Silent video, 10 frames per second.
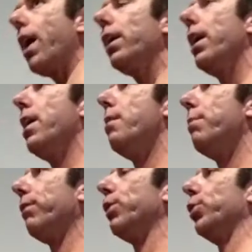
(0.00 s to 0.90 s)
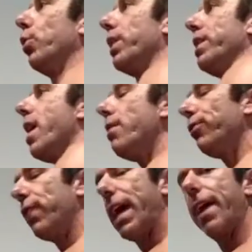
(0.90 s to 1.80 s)
lot, but if you do it
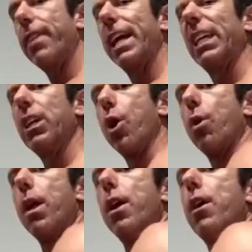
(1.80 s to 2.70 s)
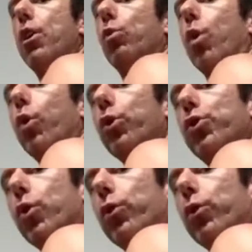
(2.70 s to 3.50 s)
enough and like, you know, roll your